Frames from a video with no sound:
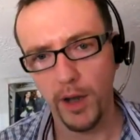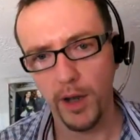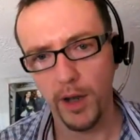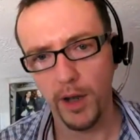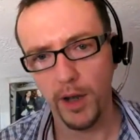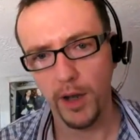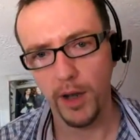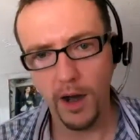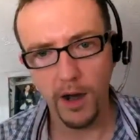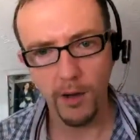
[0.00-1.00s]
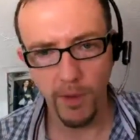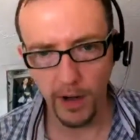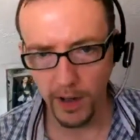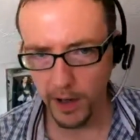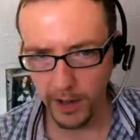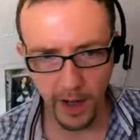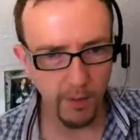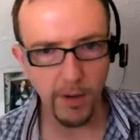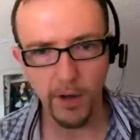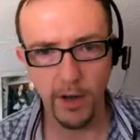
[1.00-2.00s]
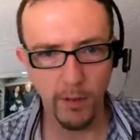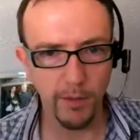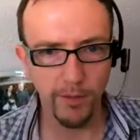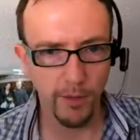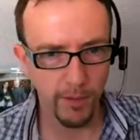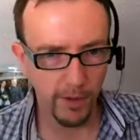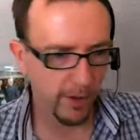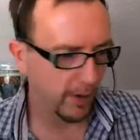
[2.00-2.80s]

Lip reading: So I get where you're coming from,